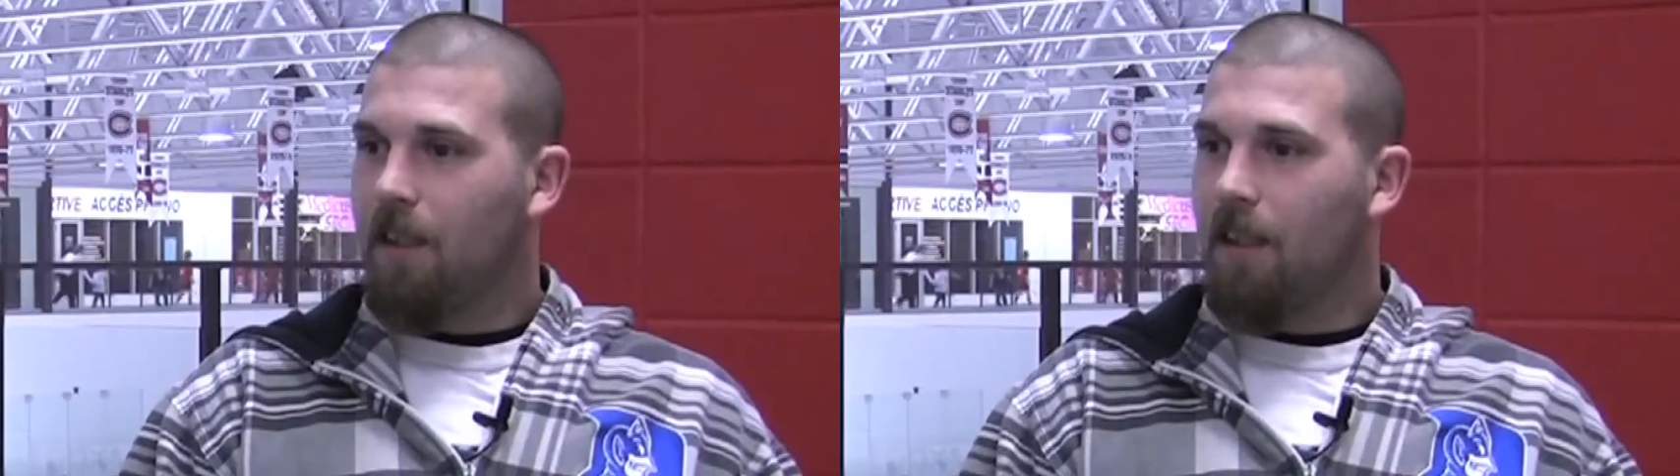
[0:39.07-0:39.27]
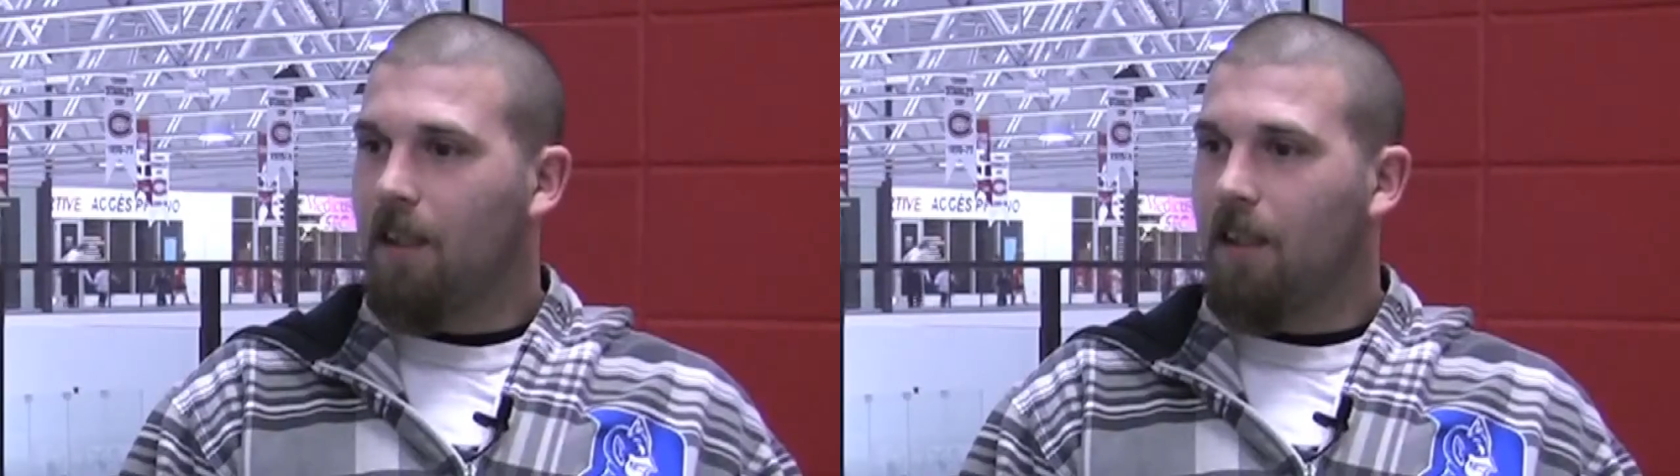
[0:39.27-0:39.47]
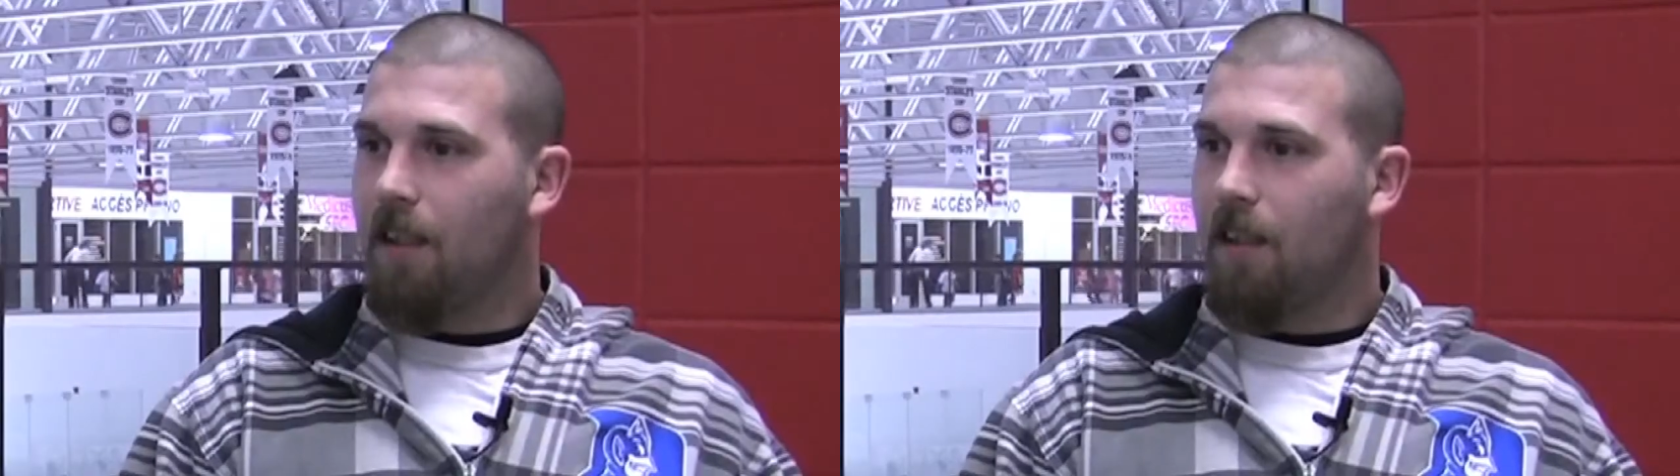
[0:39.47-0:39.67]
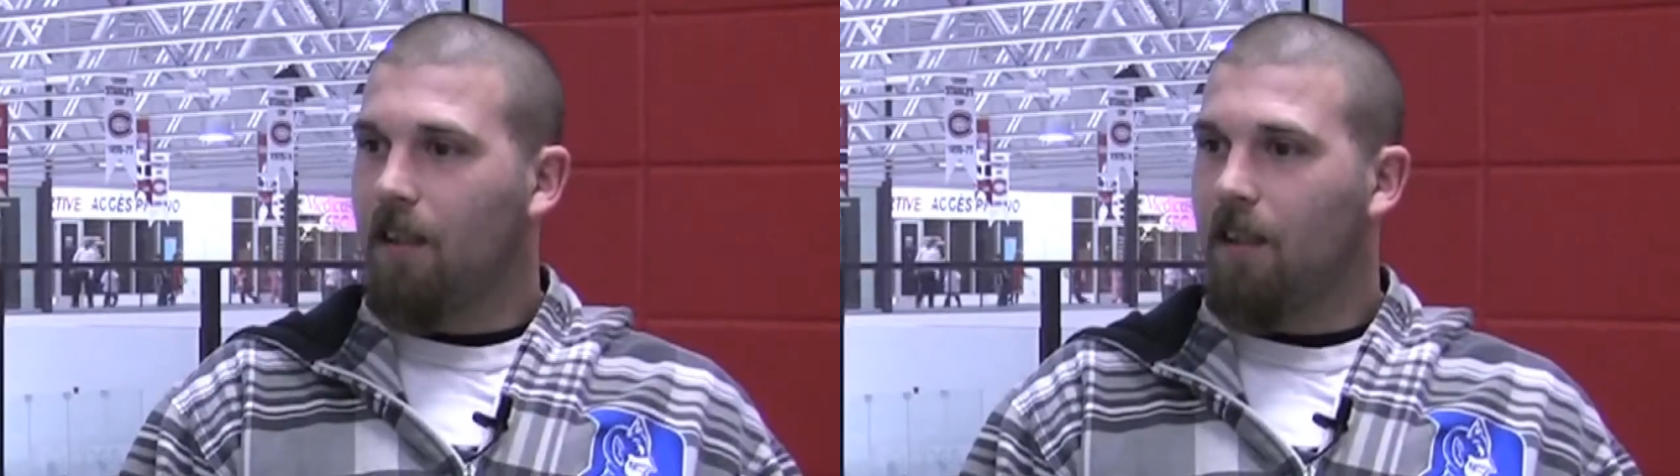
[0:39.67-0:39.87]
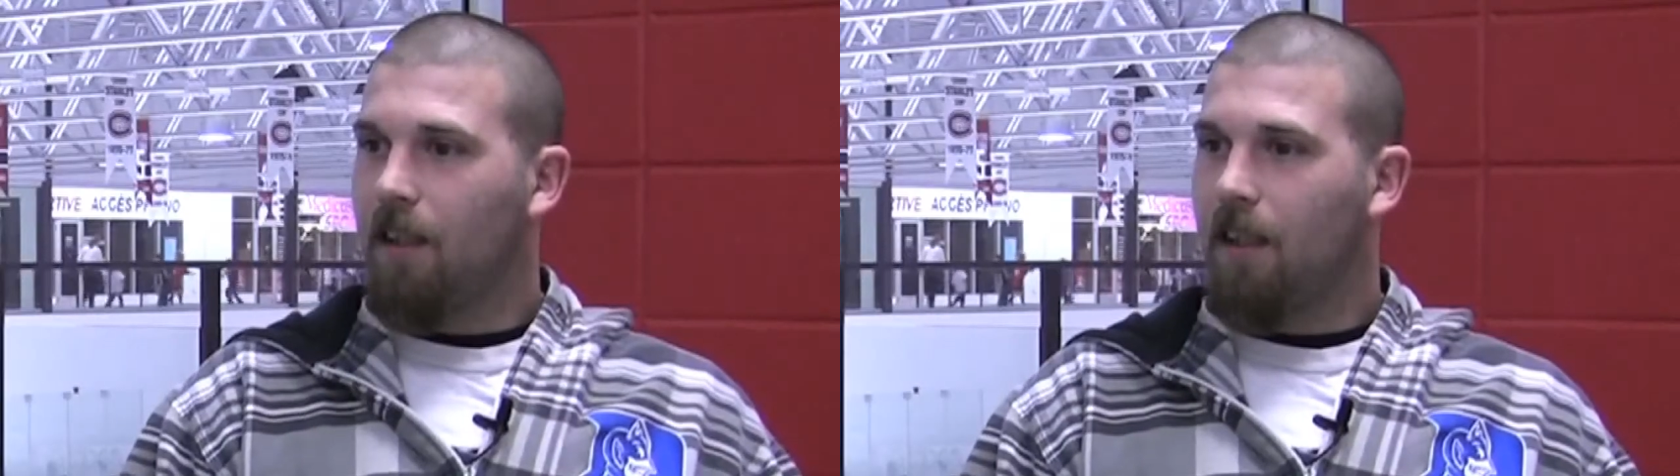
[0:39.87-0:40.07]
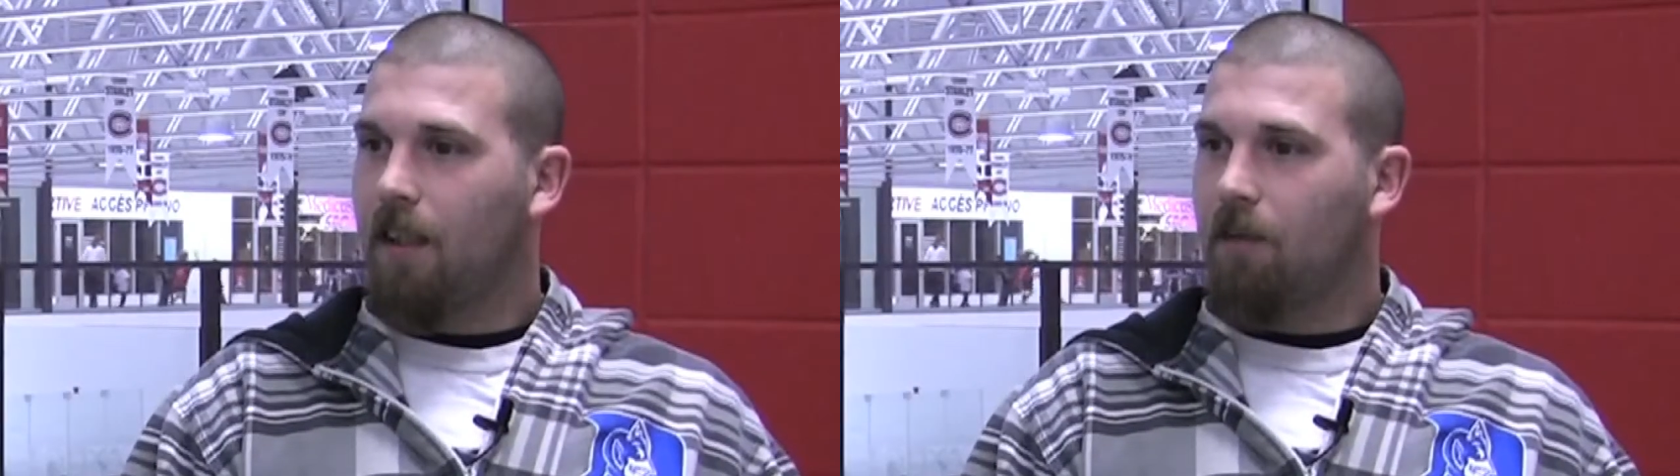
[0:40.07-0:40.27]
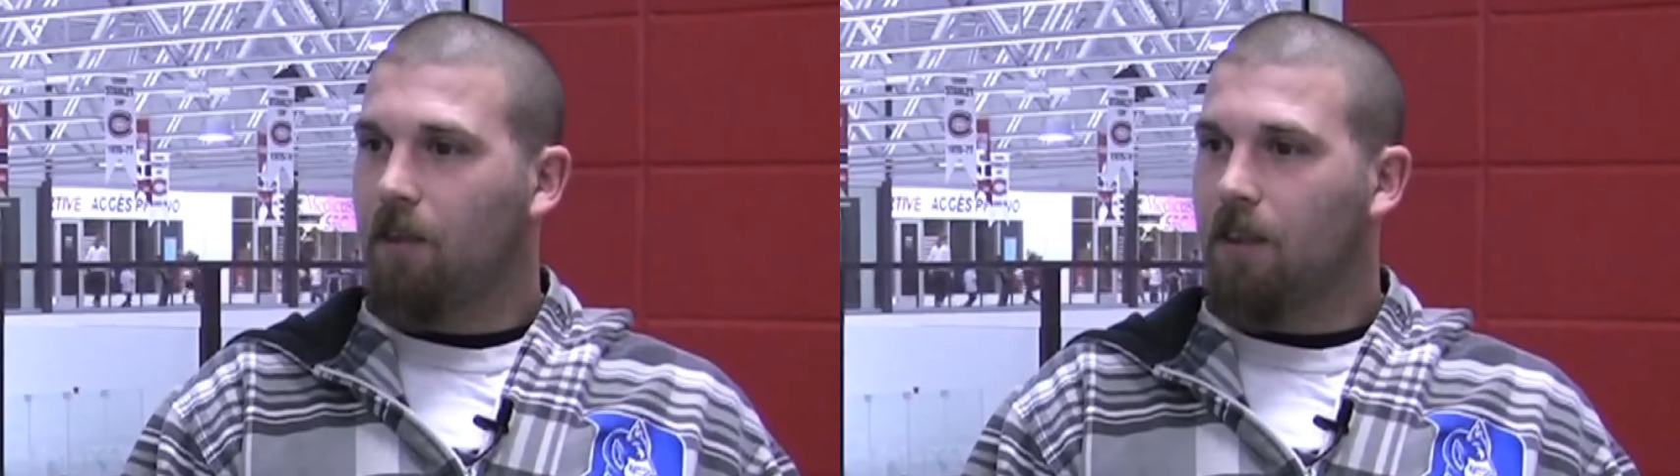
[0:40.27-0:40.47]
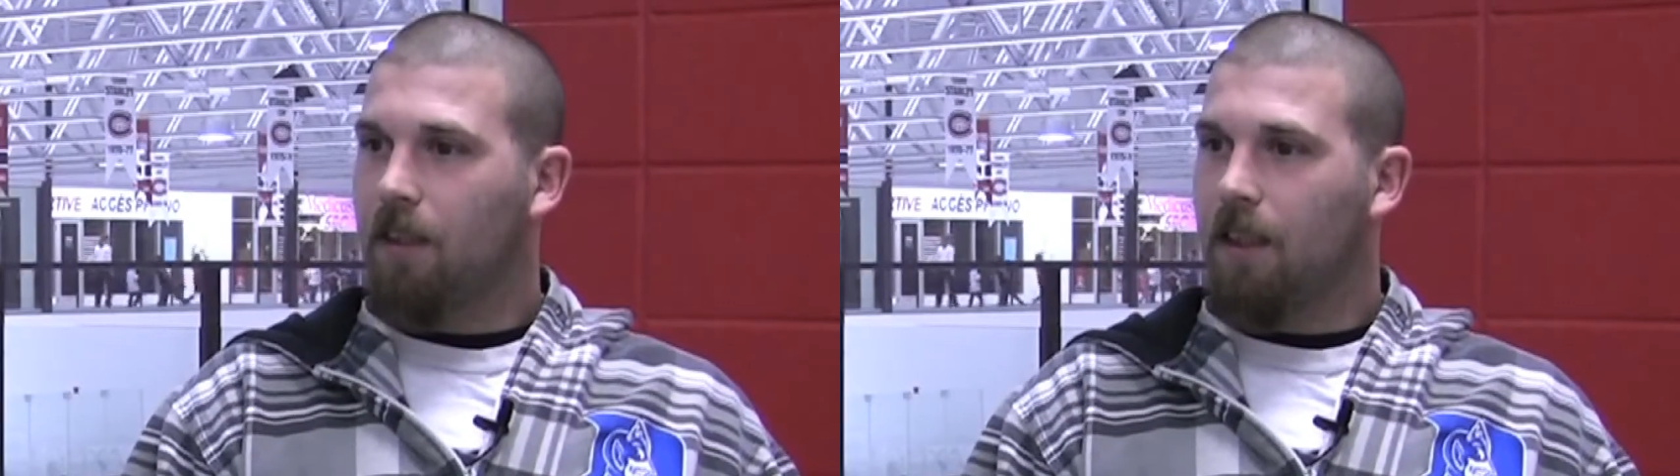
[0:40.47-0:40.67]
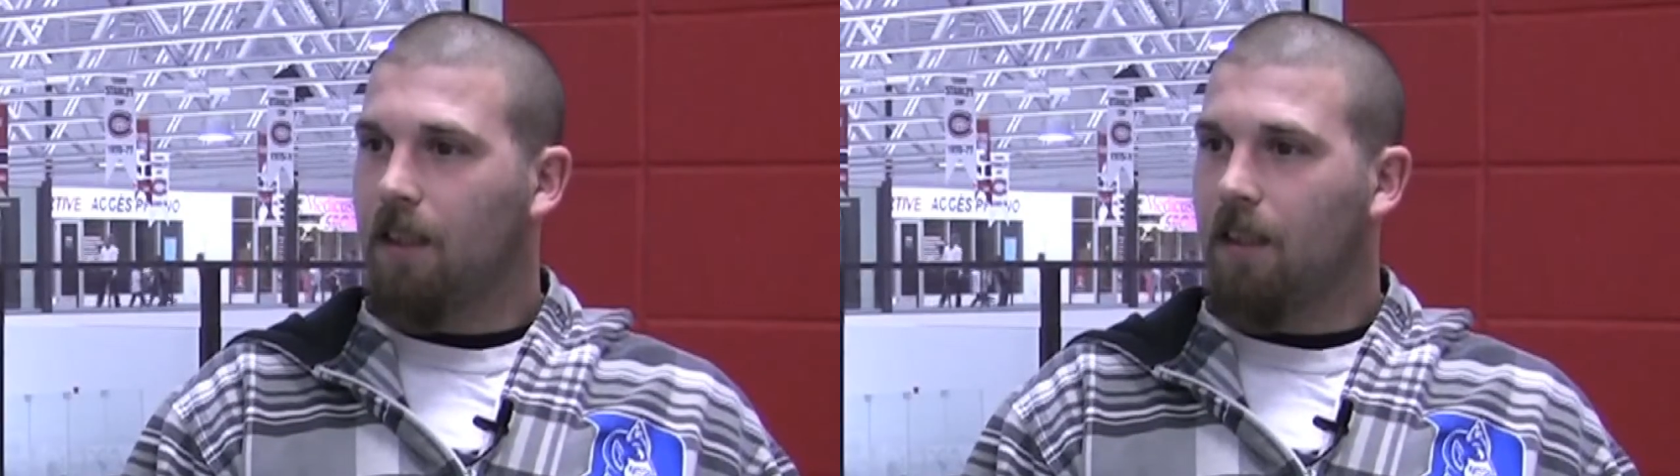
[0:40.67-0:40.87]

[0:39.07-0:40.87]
I think it was